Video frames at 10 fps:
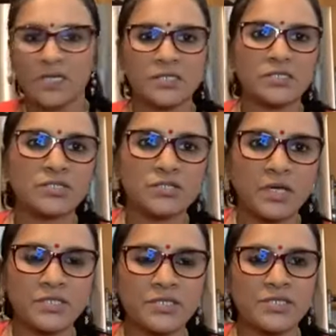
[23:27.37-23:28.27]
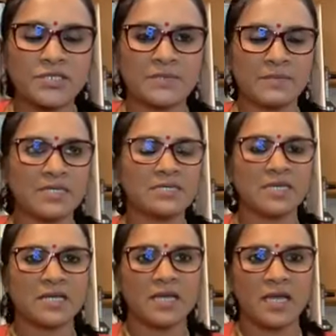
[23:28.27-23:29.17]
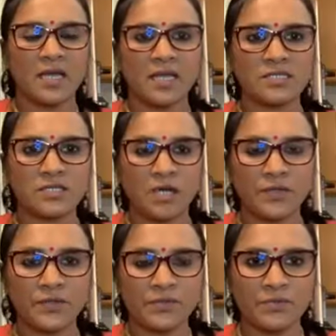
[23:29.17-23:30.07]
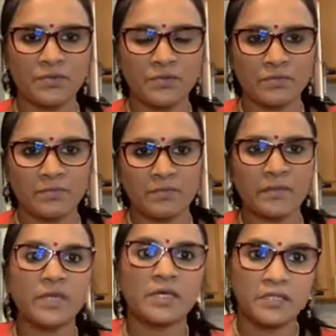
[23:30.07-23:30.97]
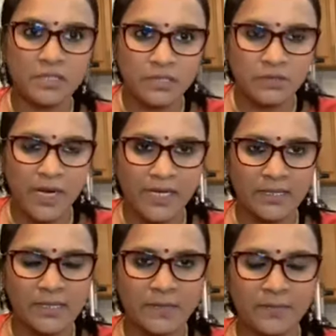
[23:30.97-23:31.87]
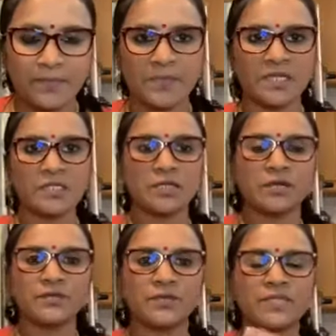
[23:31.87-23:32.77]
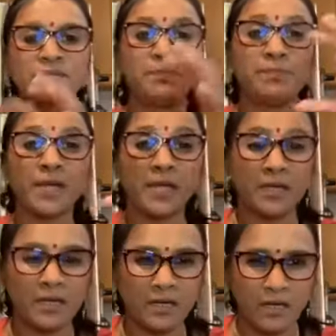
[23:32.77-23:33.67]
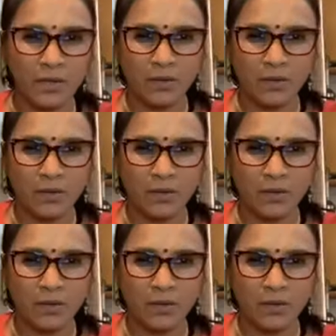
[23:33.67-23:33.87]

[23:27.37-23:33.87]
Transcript: So structure just means that it's gone through the initial rise, then it's gone through its big,